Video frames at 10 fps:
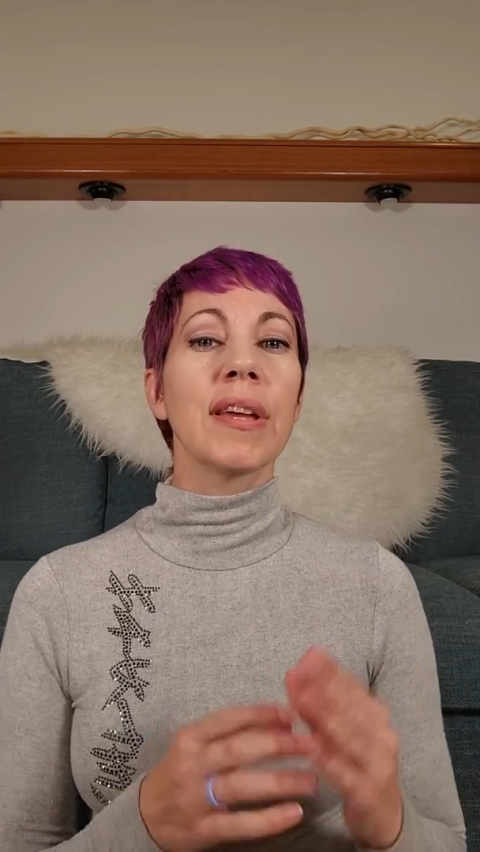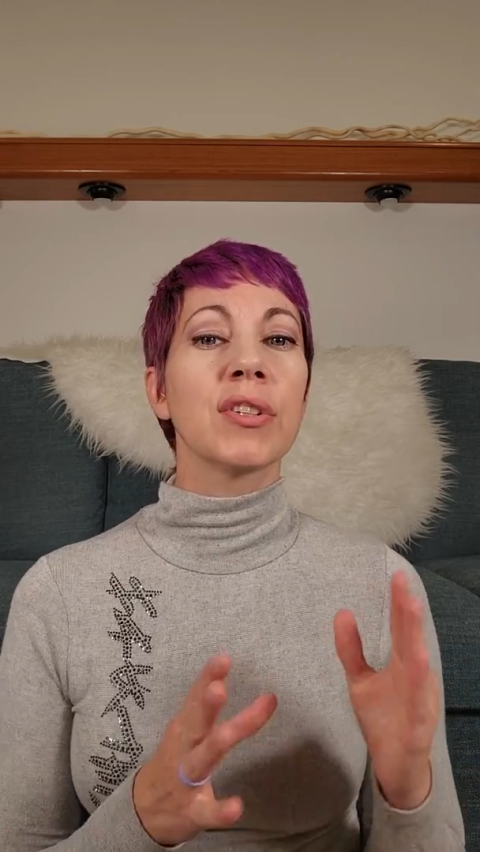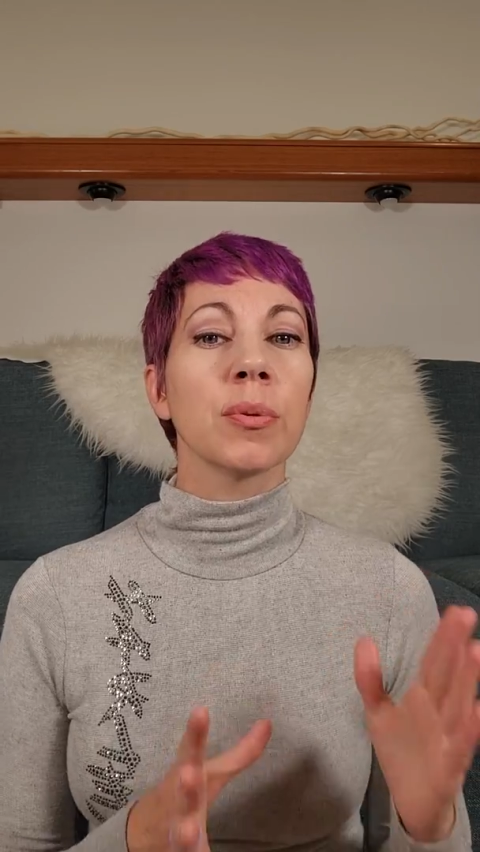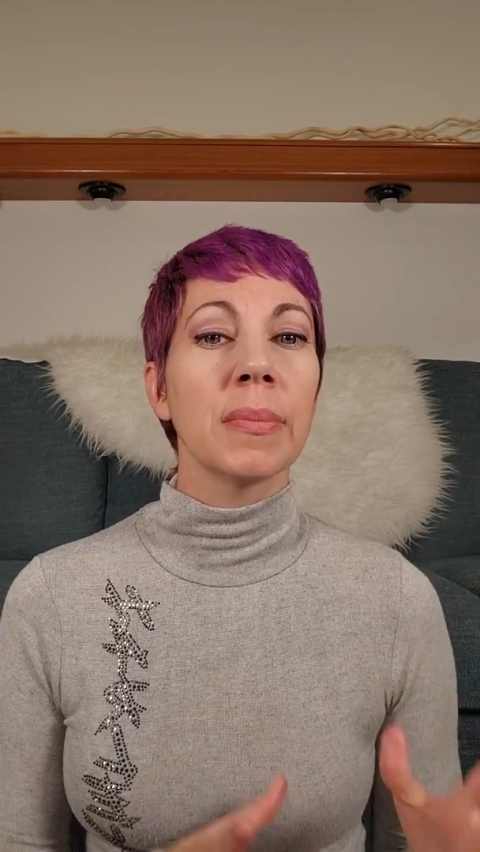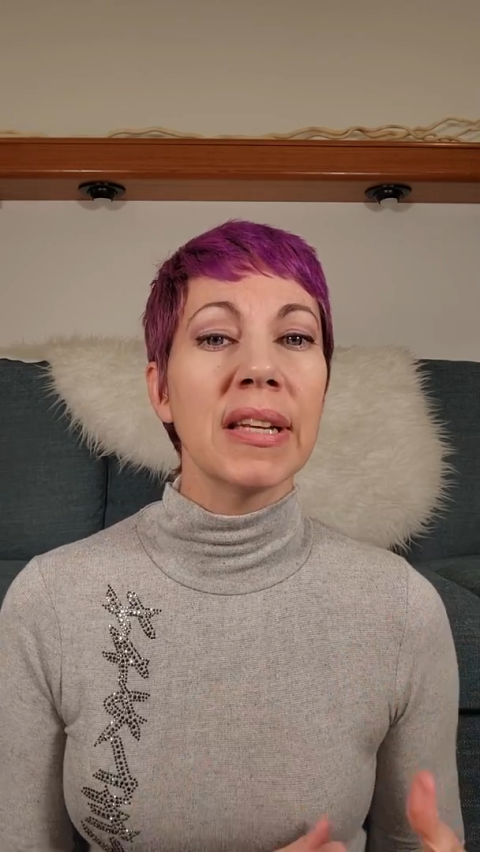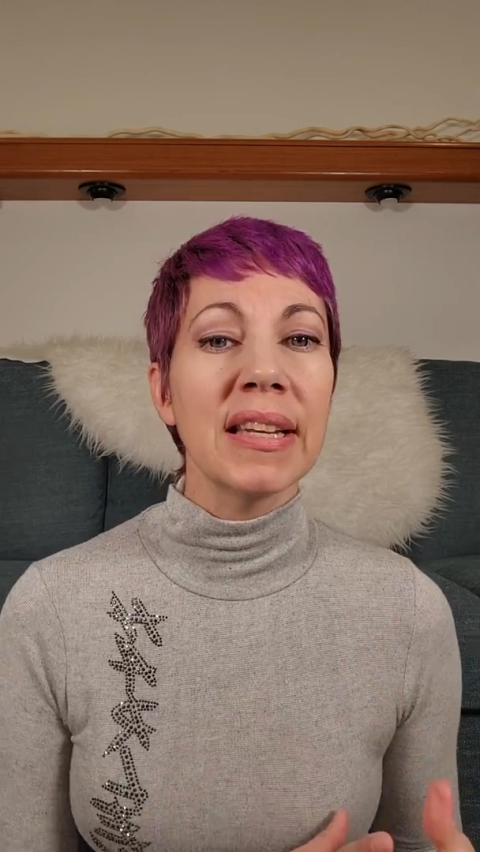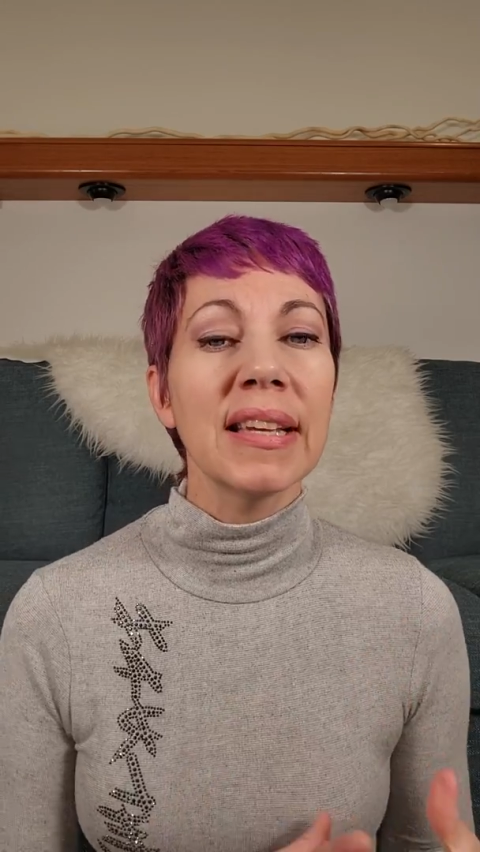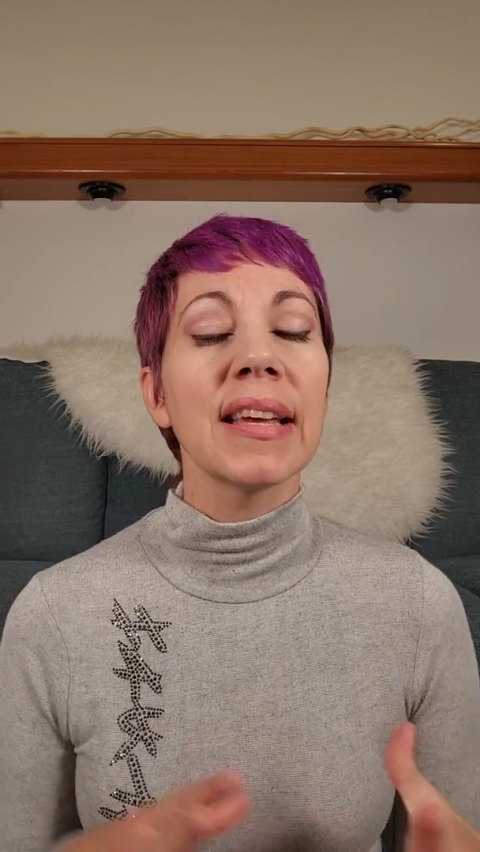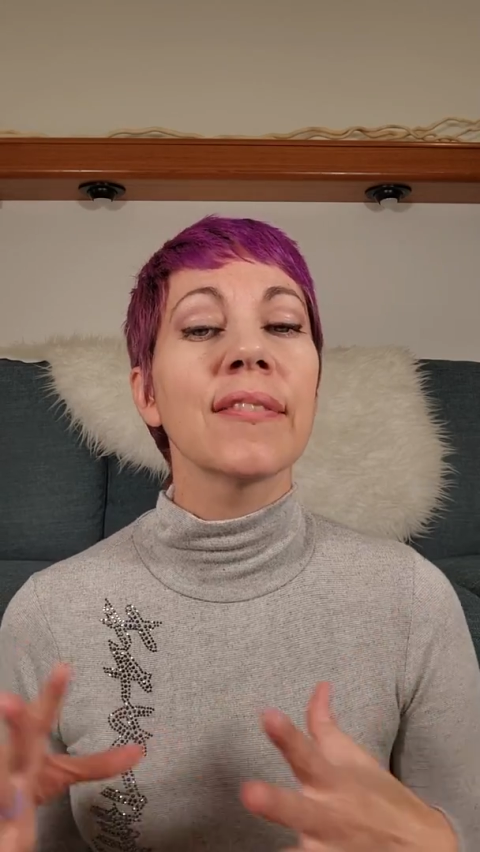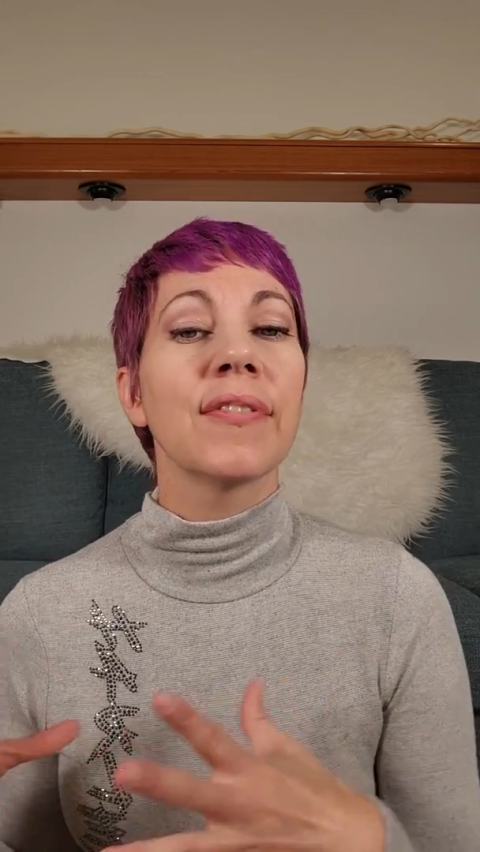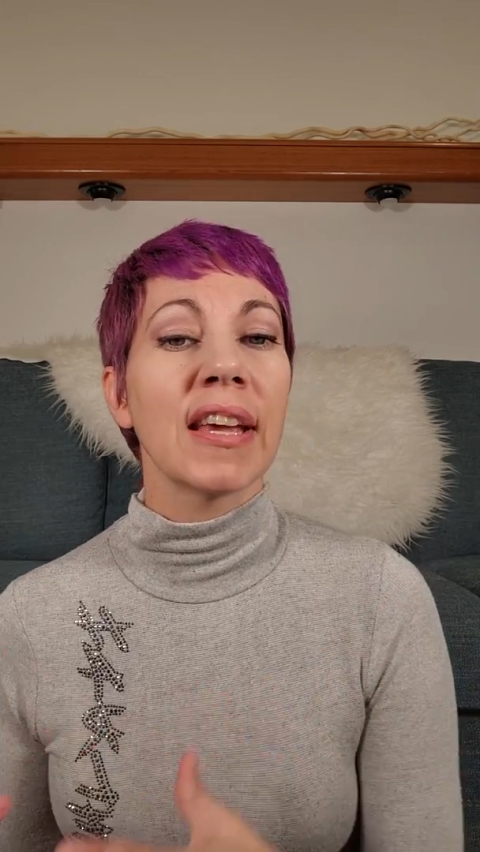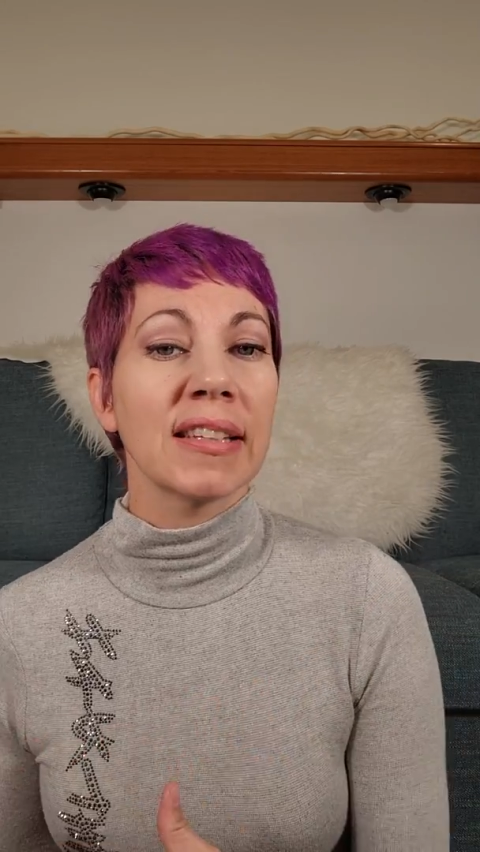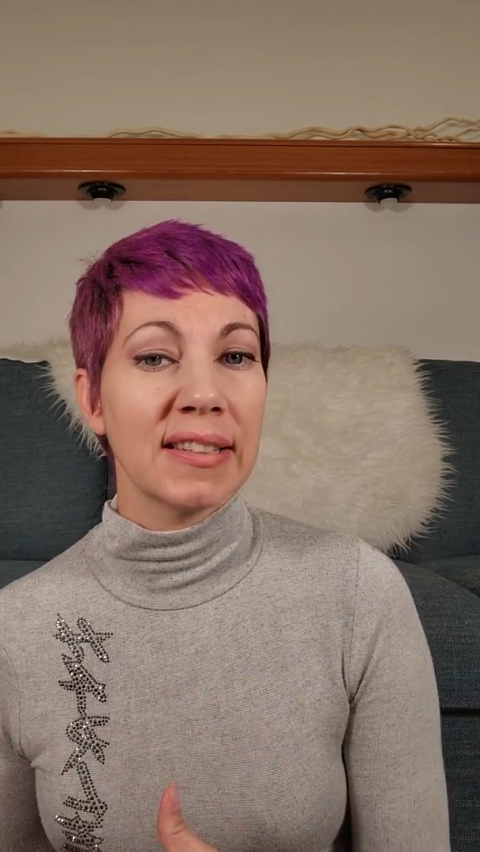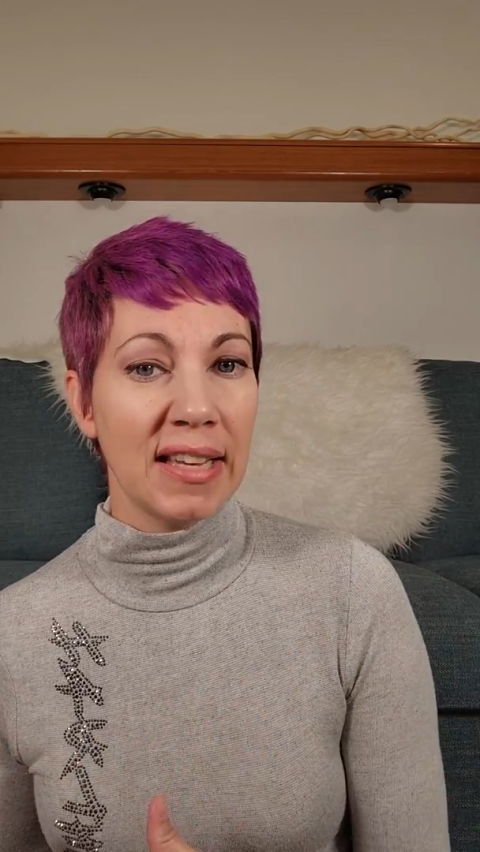intermediate advanced